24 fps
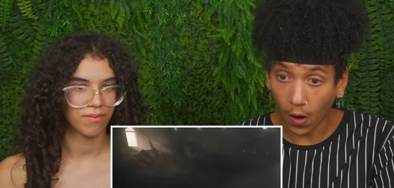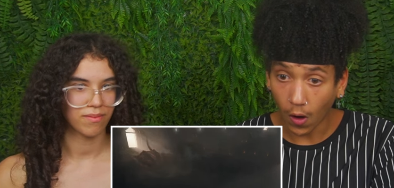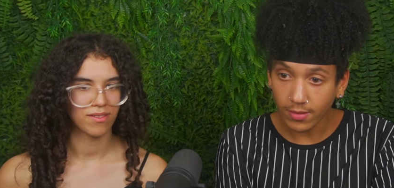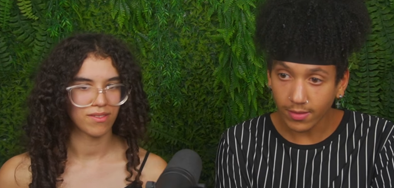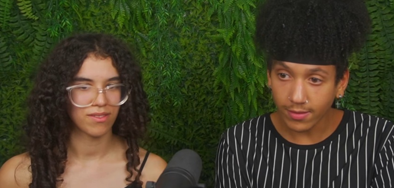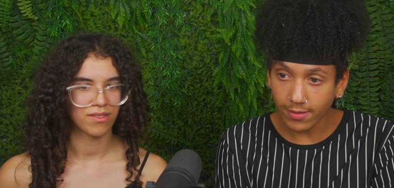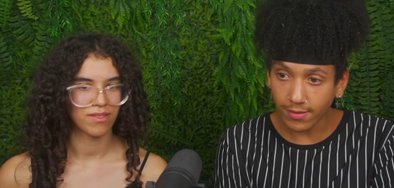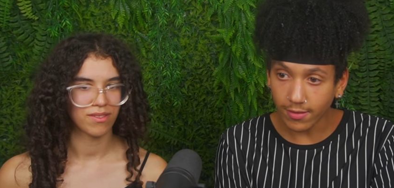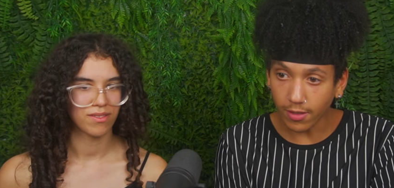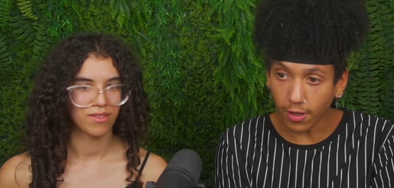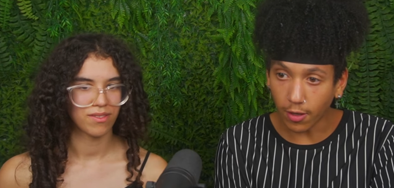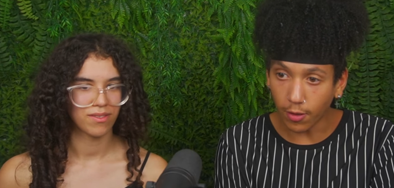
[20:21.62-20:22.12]
Speaker 1: This
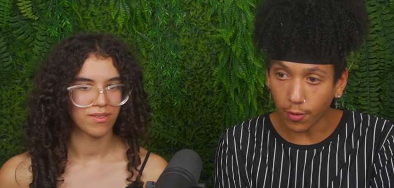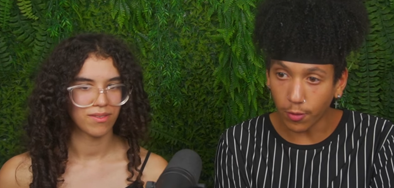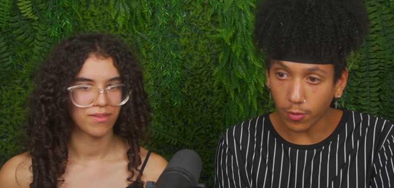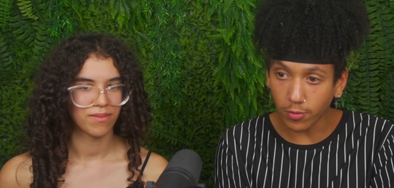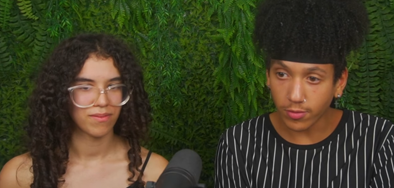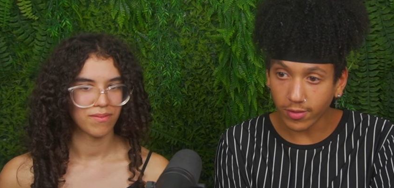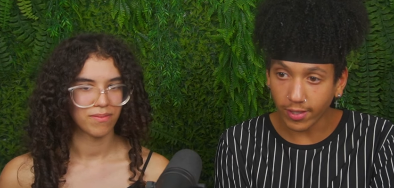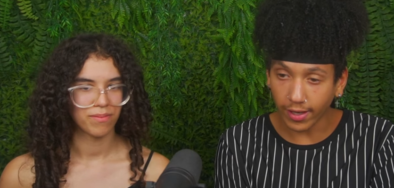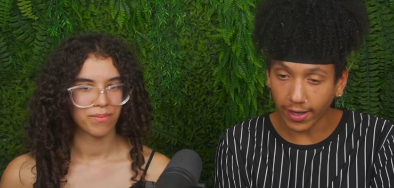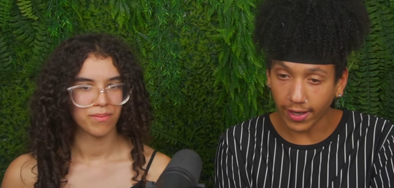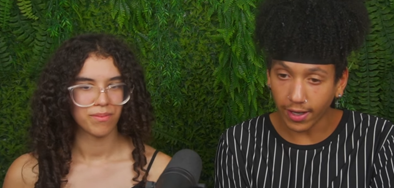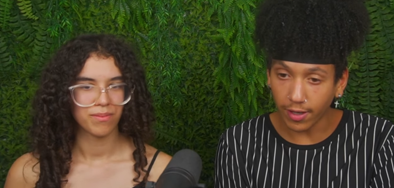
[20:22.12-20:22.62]
is the whole
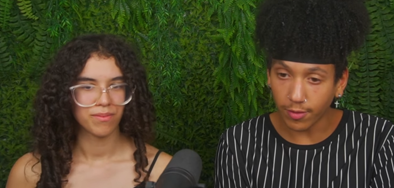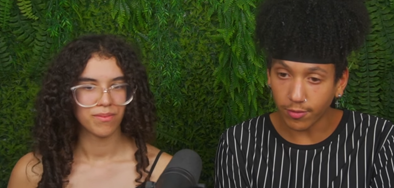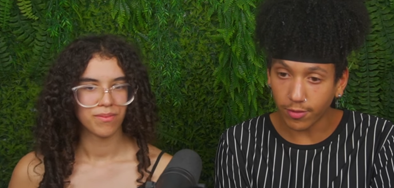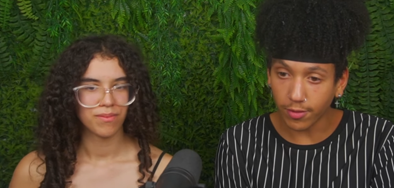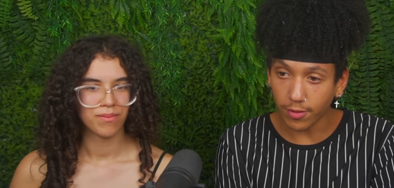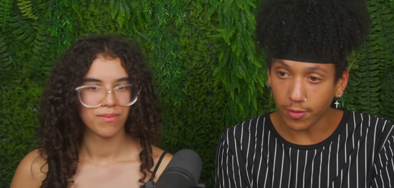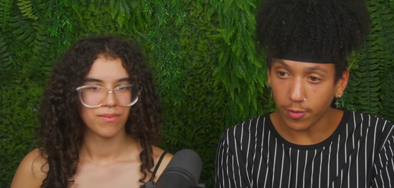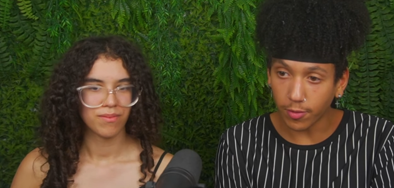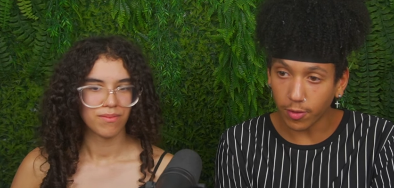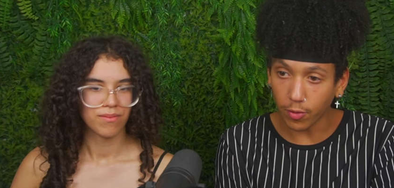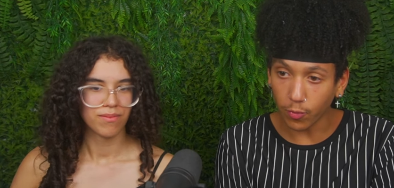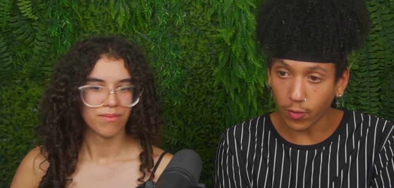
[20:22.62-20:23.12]
town. You
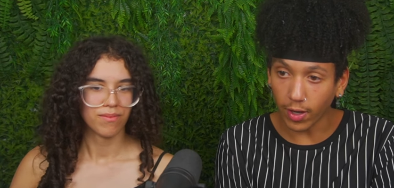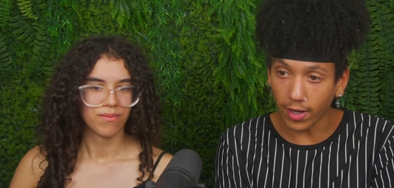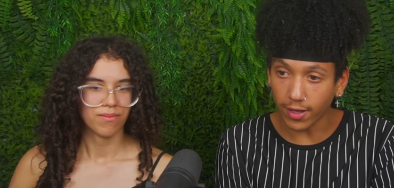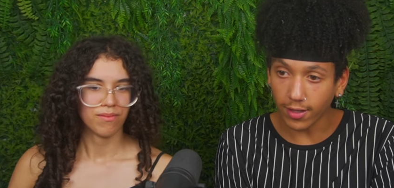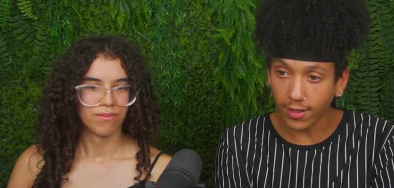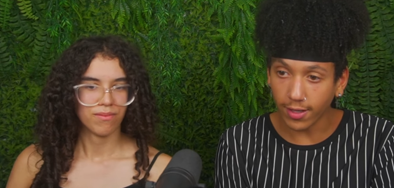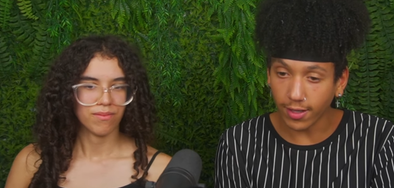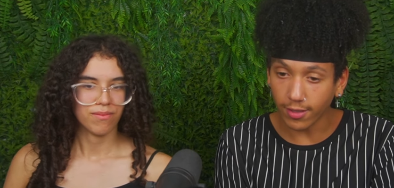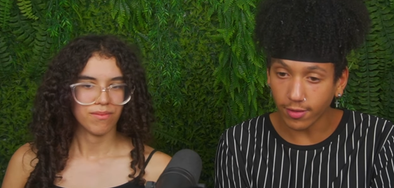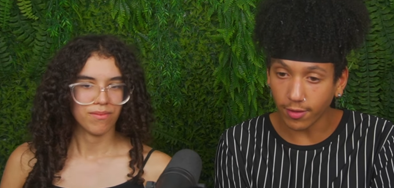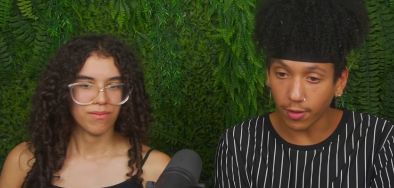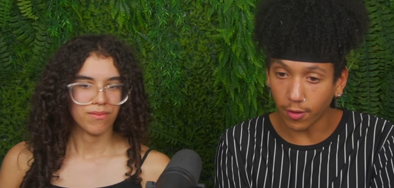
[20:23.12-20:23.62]
gonna
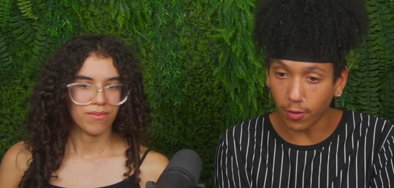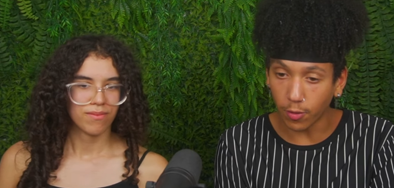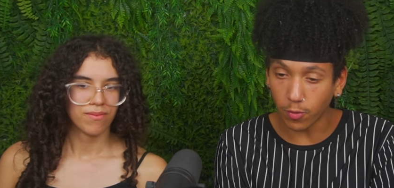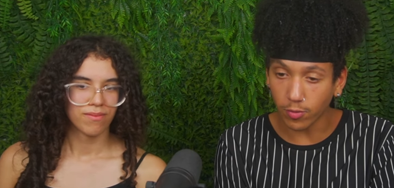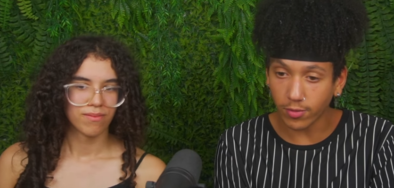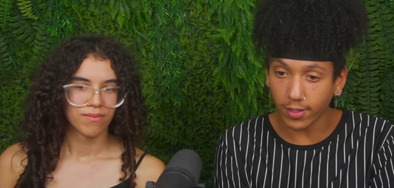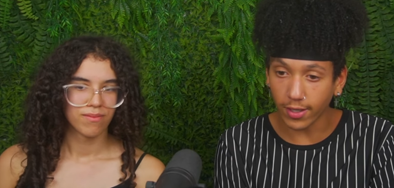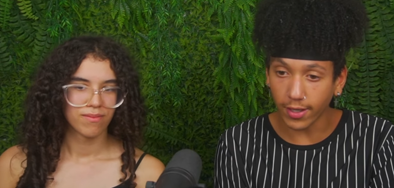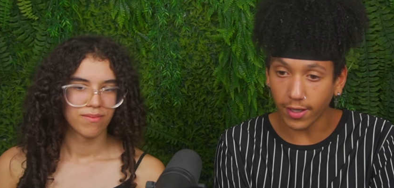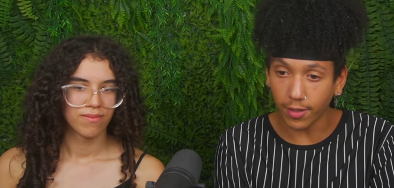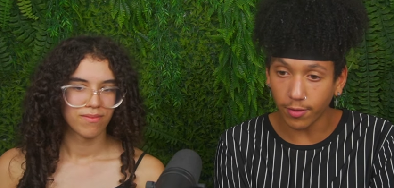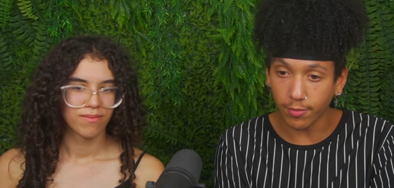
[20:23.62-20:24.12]
eradicate the whole
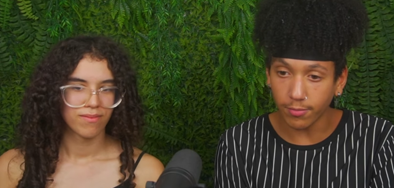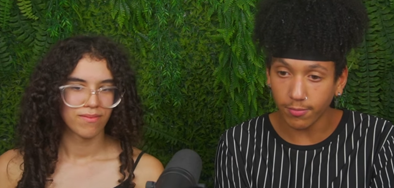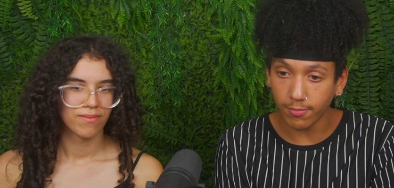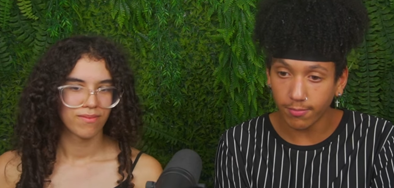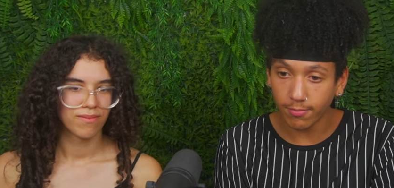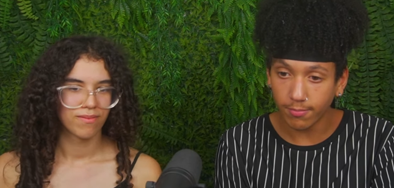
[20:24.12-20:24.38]
town?